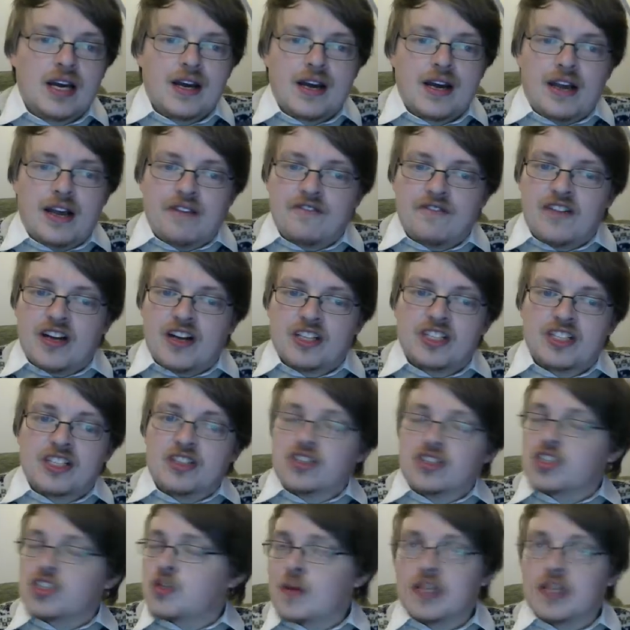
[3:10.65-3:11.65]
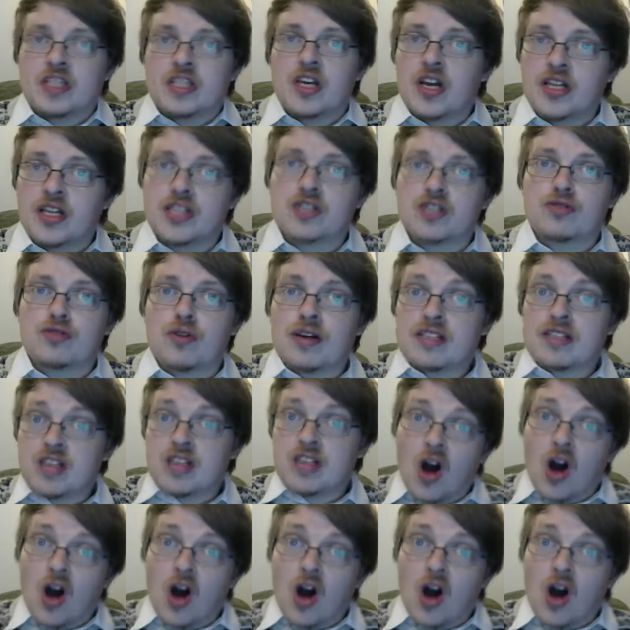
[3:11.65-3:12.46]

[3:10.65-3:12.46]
In fact, she's just about the earliest writer